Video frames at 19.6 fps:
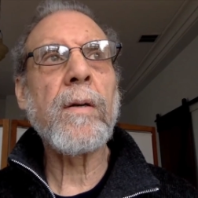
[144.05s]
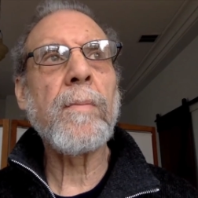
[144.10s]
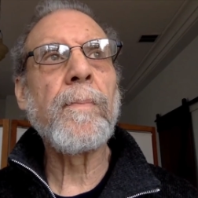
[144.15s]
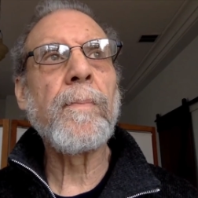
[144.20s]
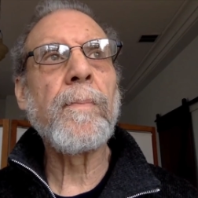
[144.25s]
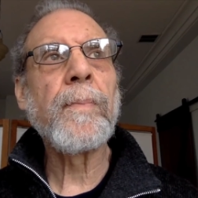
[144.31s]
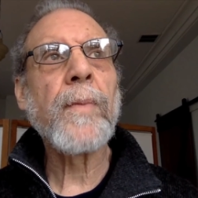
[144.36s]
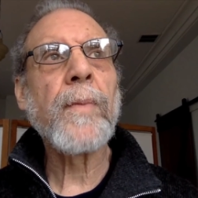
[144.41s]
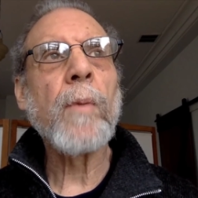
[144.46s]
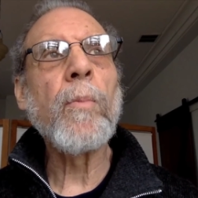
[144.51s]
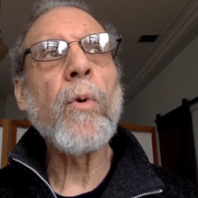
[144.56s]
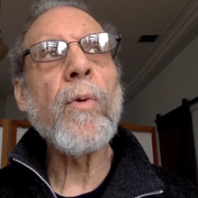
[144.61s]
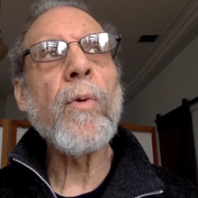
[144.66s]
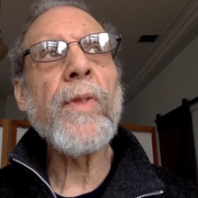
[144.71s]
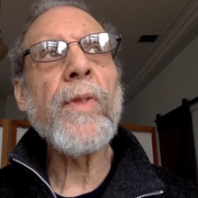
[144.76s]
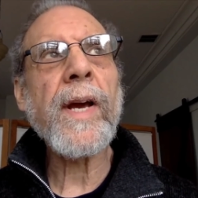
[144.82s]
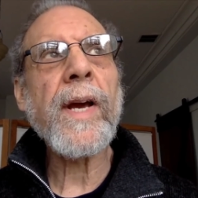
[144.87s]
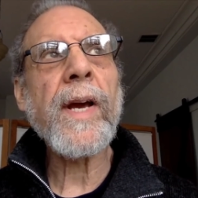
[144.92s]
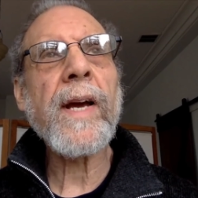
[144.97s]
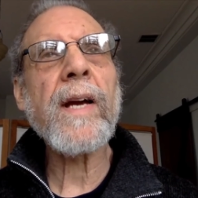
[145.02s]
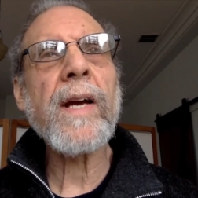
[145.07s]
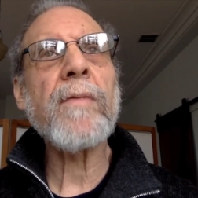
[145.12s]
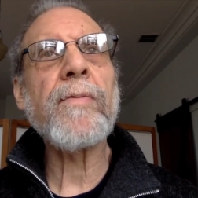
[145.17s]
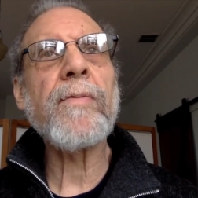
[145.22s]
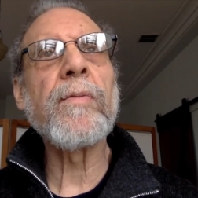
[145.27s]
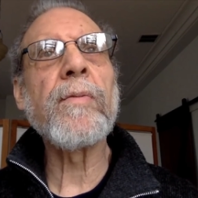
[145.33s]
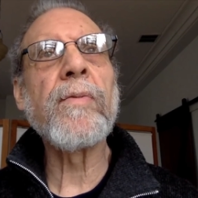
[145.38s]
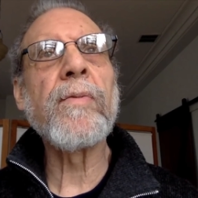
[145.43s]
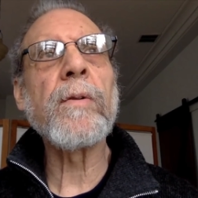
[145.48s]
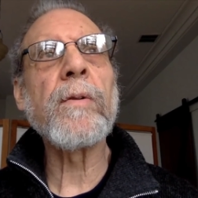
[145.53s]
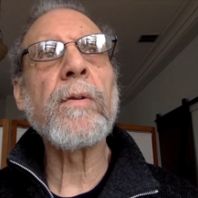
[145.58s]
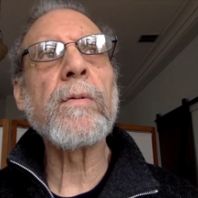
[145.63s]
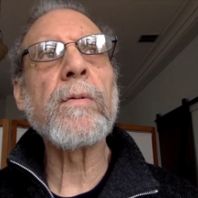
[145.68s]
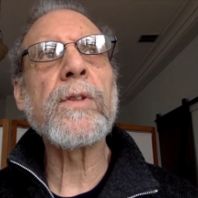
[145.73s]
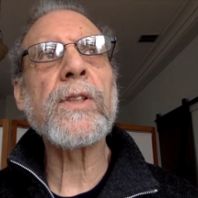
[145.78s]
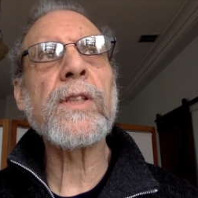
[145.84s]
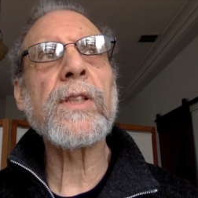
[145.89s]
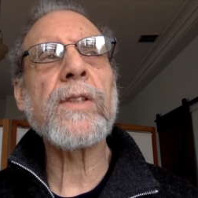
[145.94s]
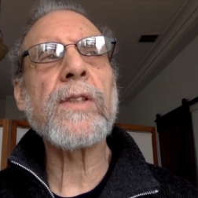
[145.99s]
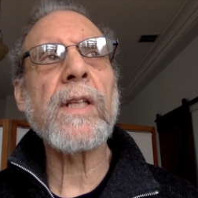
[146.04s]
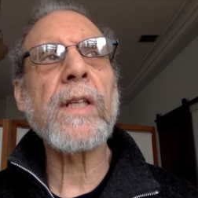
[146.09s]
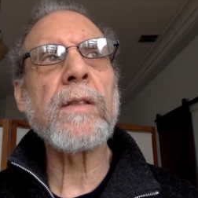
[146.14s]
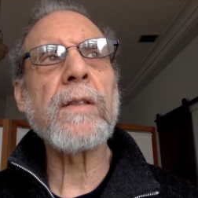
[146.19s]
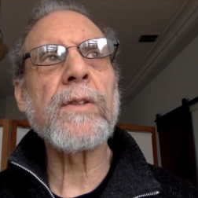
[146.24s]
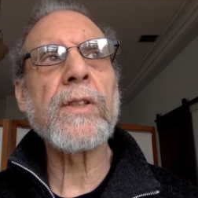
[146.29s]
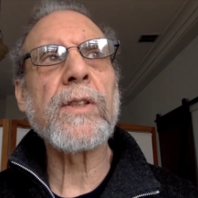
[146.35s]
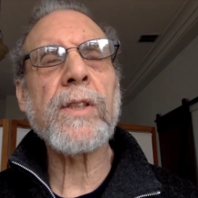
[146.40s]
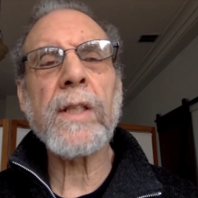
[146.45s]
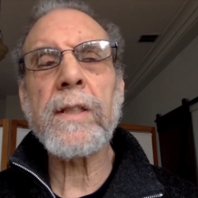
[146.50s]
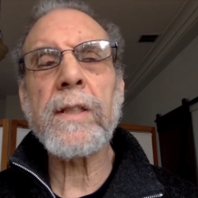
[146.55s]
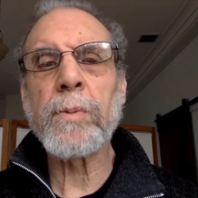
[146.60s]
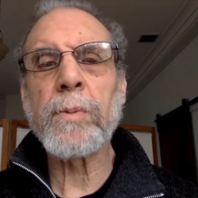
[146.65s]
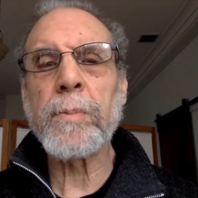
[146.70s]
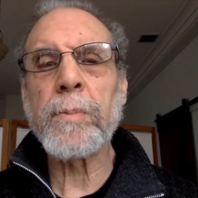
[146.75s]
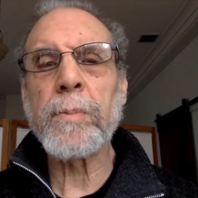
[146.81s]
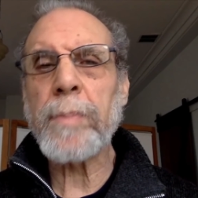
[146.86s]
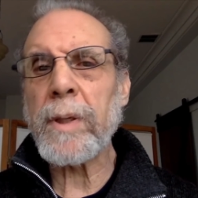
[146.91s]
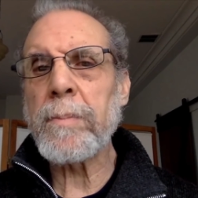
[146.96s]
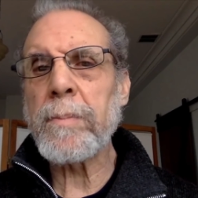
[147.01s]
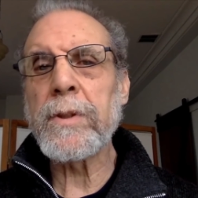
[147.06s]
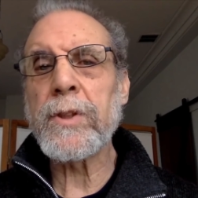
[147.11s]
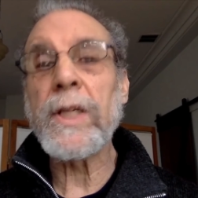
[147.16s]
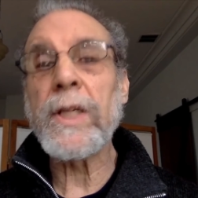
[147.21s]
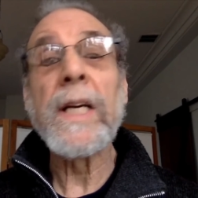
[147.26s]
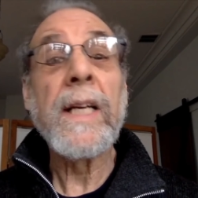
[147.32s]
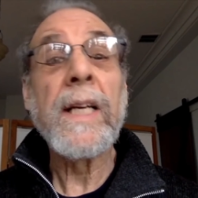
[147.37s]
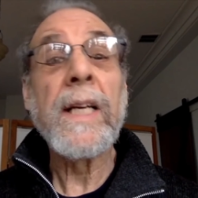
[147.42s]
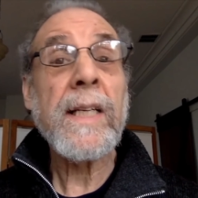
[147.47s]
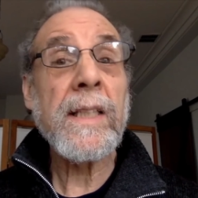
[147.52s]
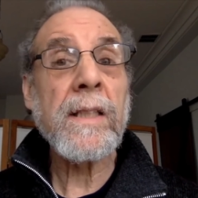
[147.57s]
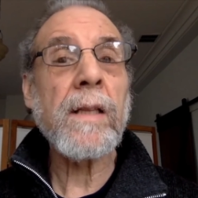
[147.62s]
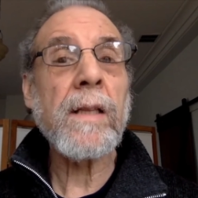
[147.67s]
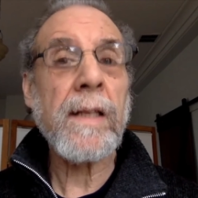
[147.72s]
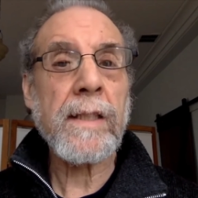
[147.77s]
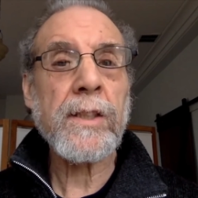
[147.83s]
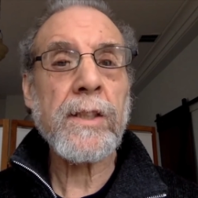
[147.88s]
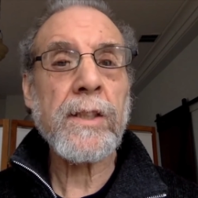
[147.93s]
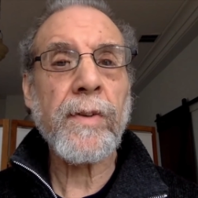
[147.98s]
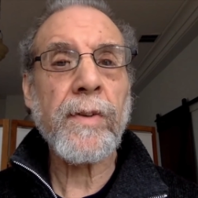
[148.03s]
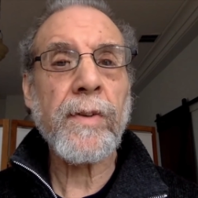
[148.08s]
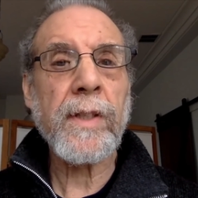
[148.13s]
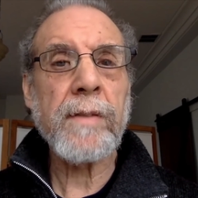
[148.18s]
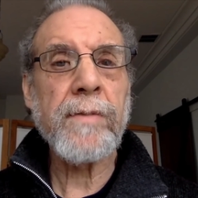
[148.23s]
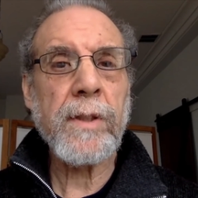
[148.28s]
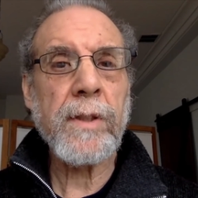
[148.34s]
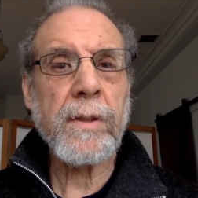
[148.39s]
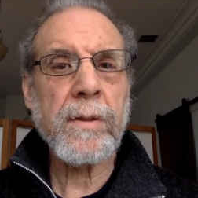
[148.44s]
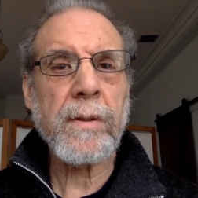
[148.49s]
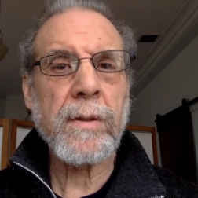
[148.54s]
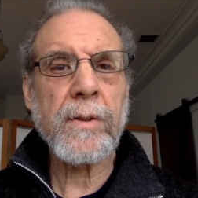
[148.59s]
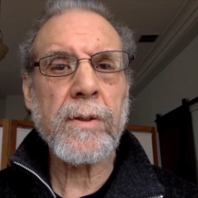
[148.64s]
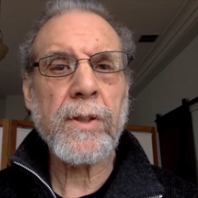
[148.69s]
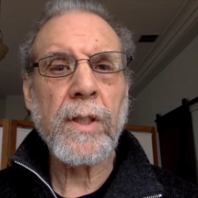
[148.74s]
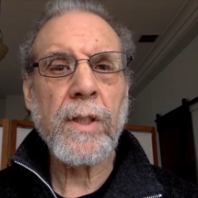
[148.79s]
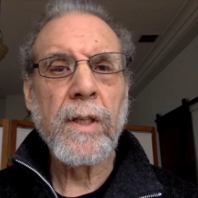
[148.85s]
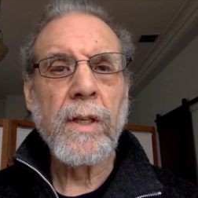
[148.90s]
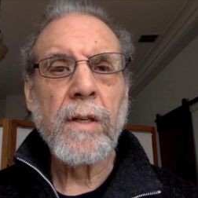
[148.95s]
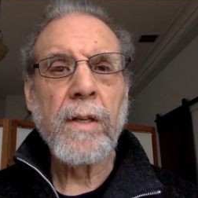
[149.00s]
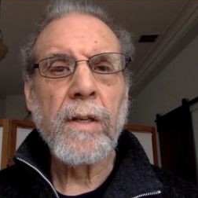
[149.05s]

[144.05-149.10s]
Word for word: Um, More than half of those six thousand studies were published in the last five years.